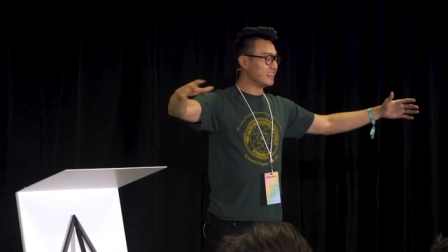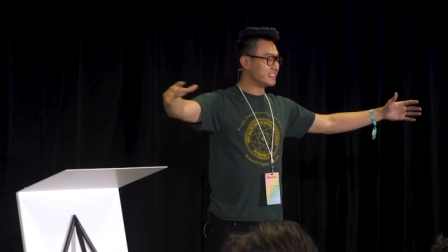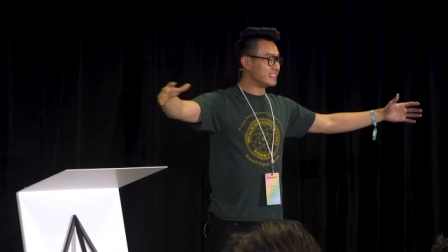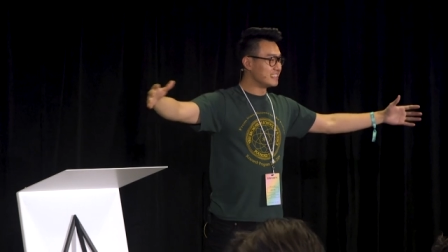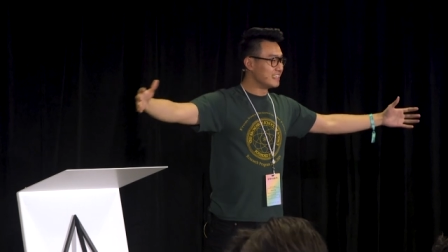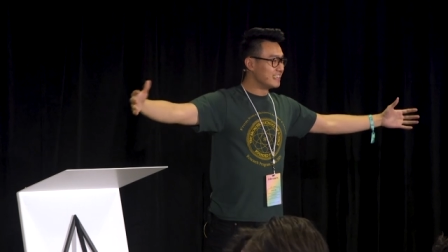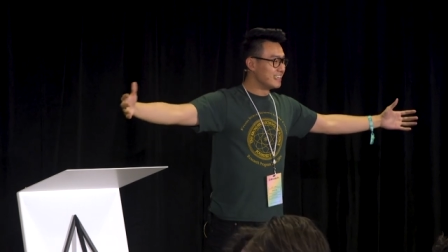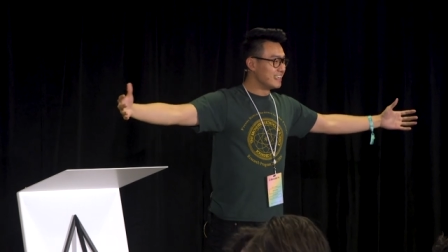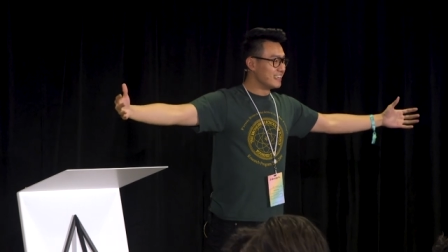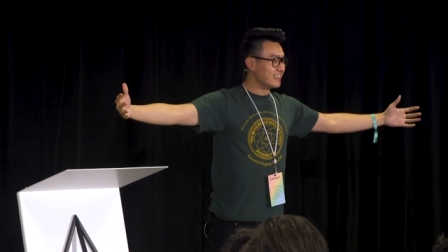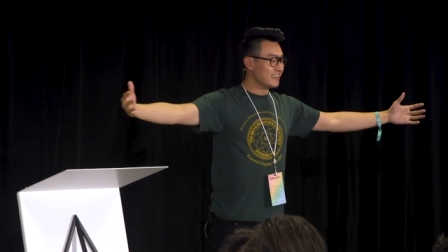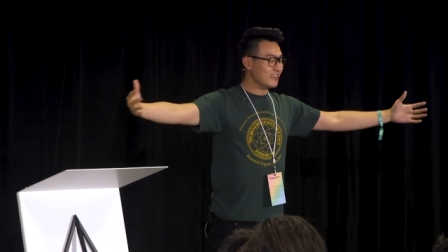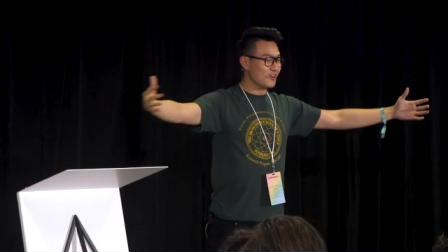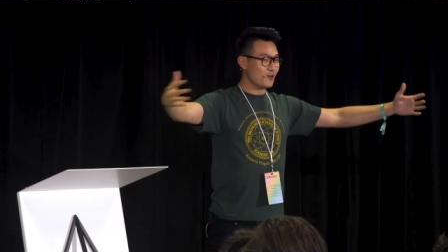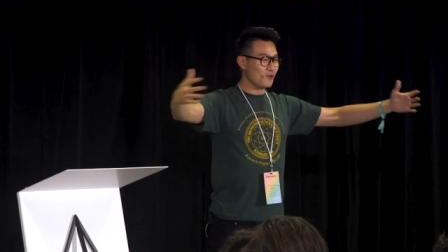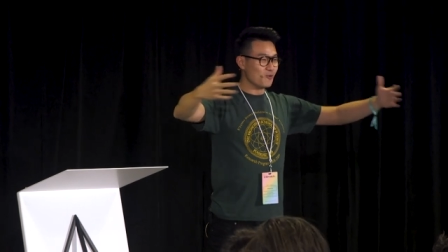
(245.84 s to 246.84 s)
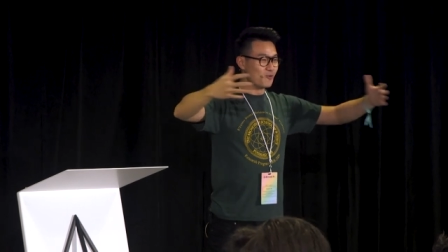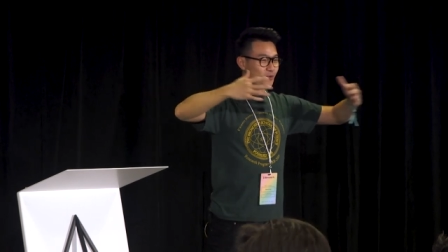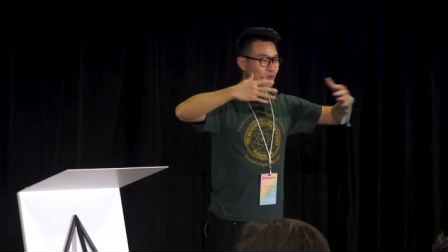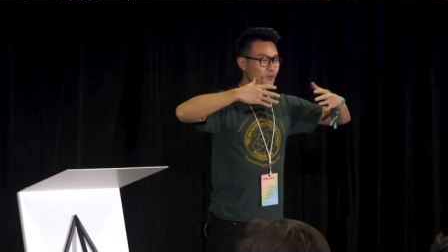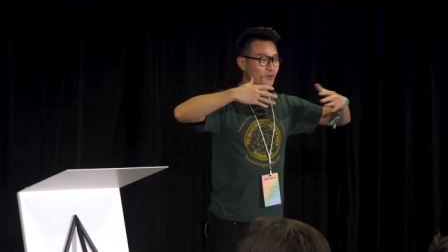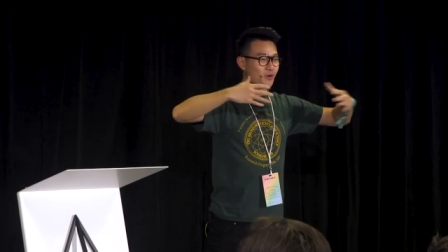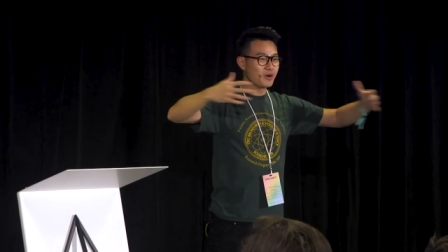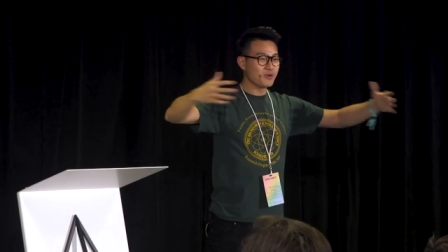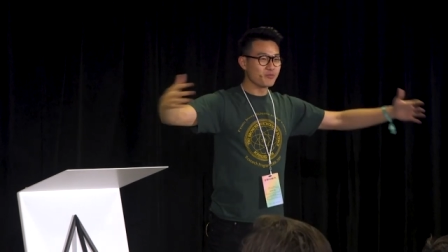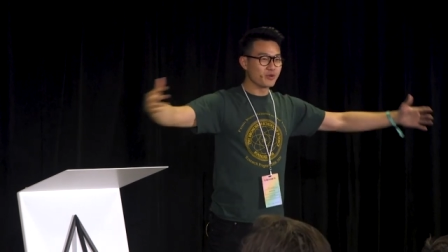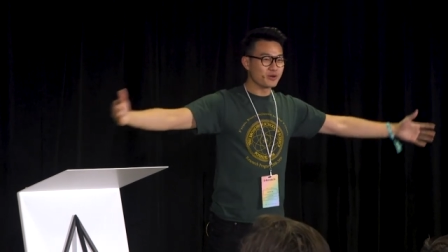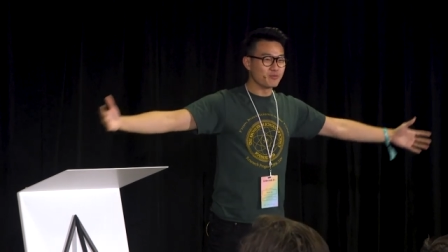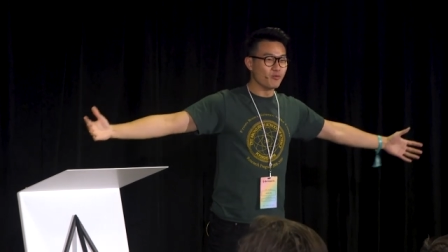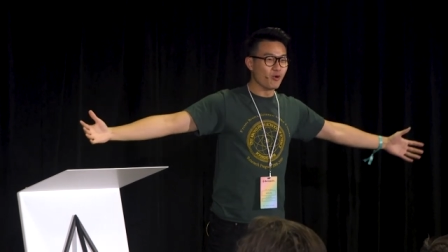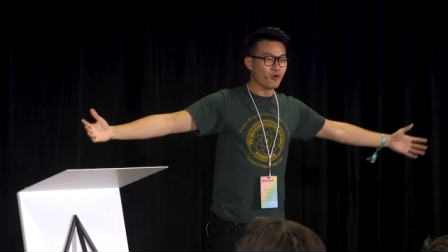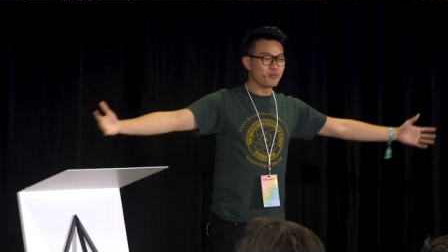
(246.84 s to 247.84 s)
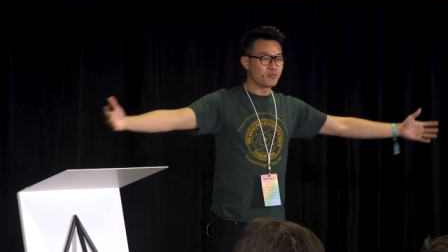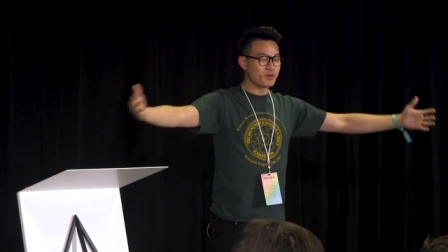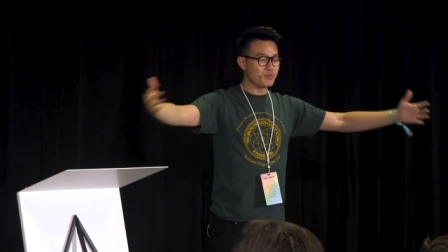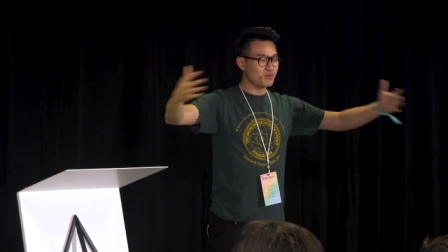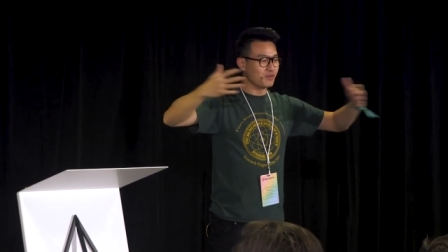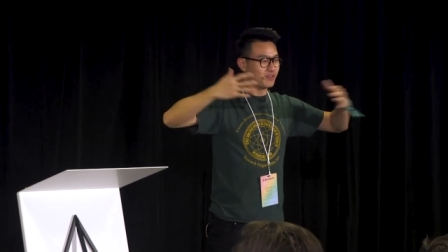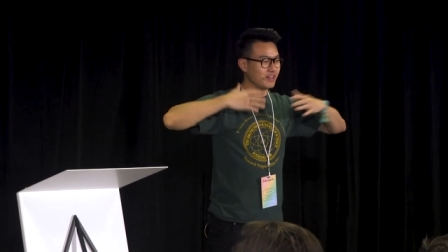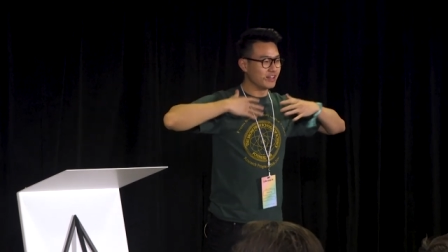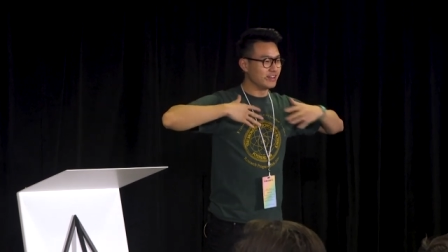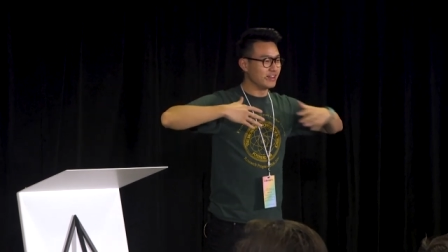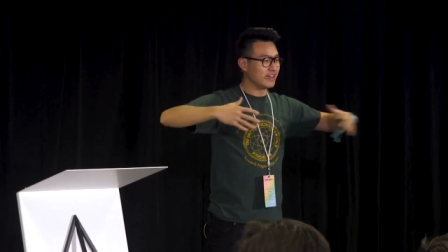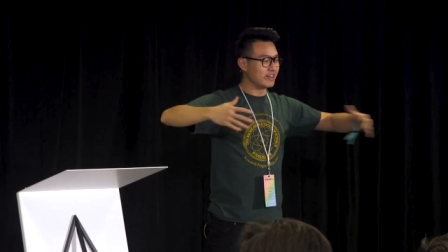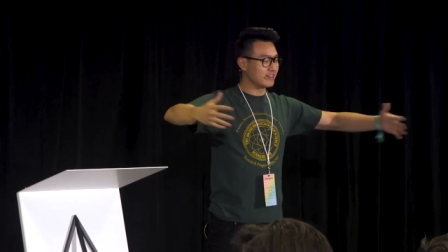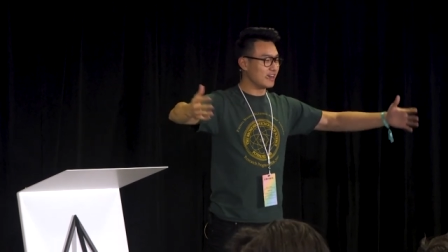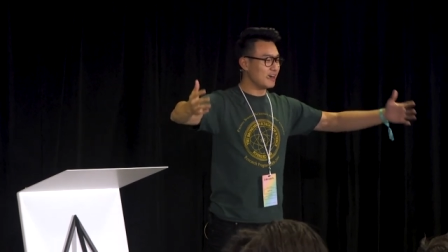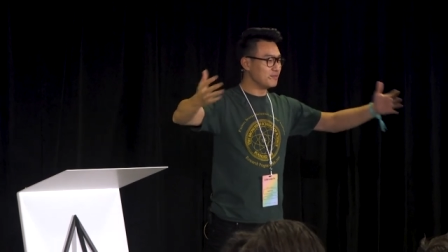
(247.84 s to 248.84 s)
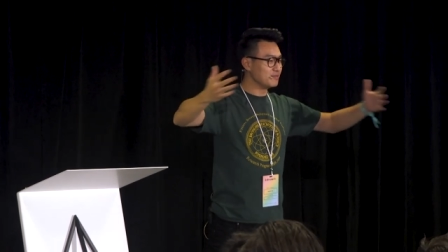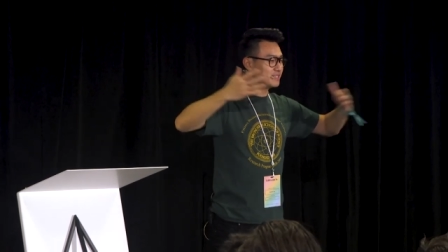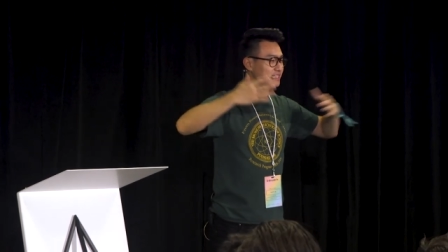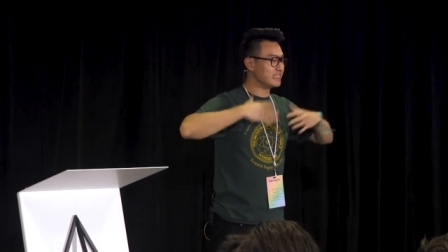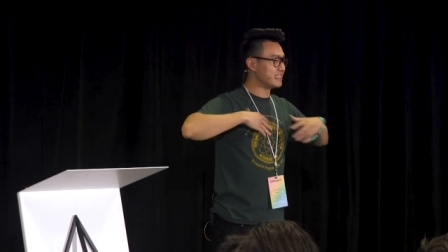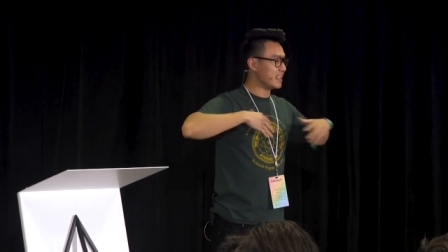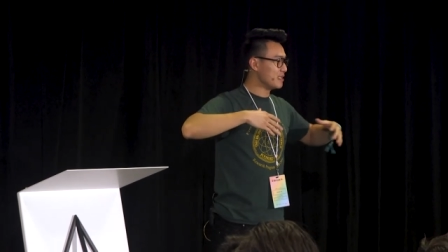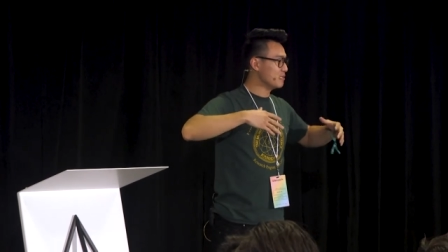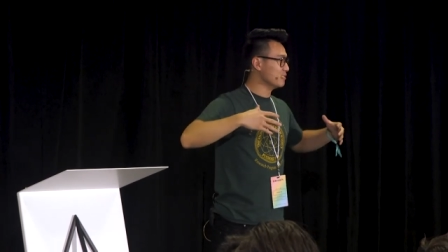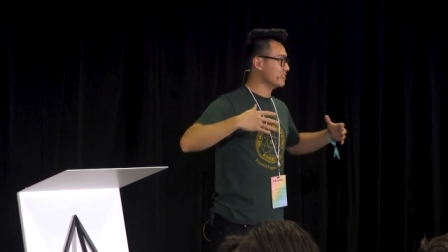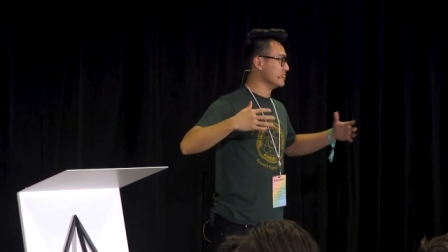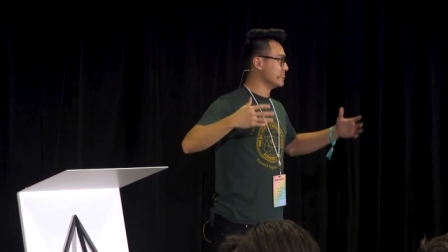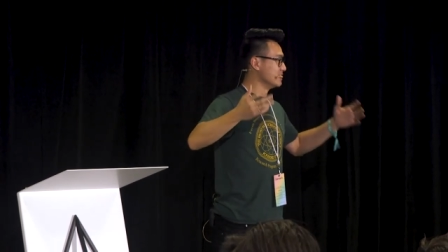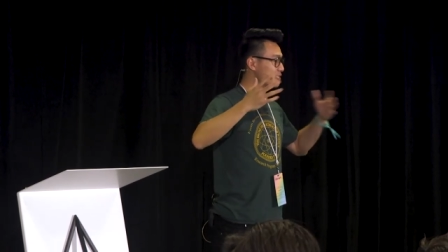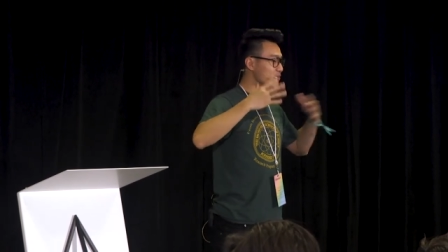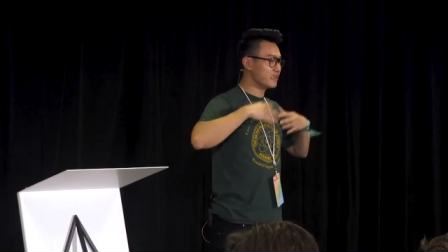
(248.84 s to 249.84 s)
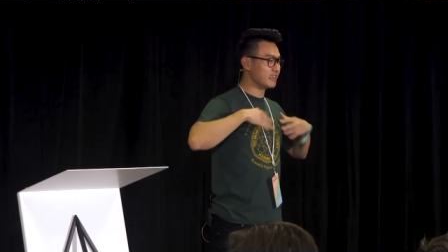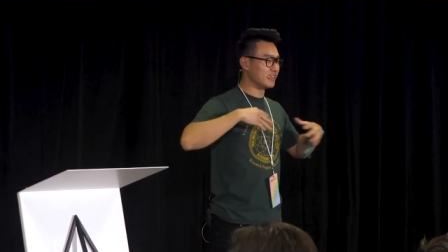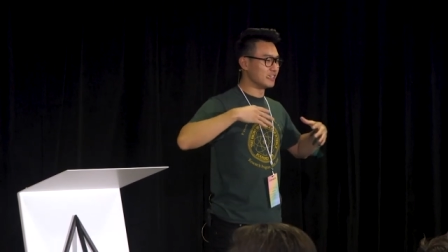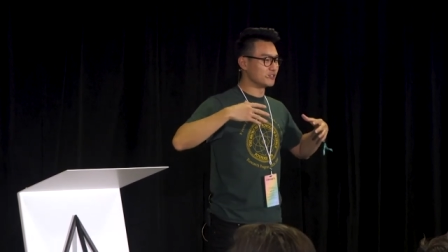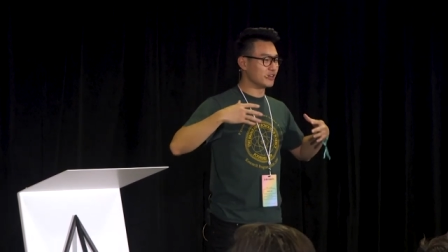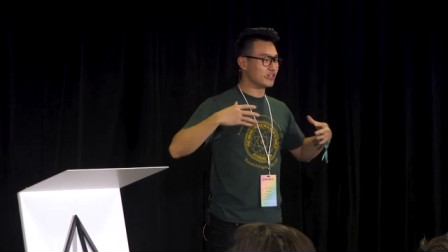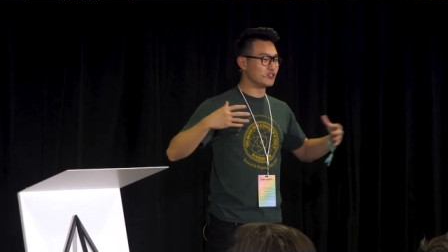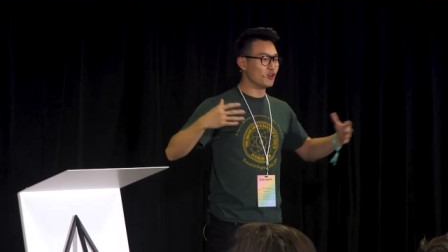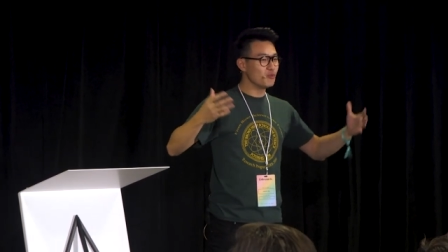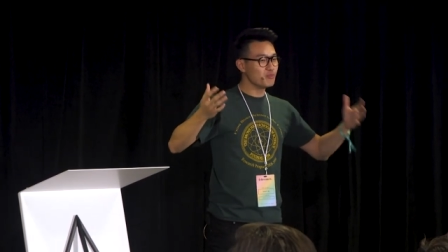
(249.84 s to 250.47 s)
it, it's, you know, we, we want to bring more people and, and come to the table and sit with us, right?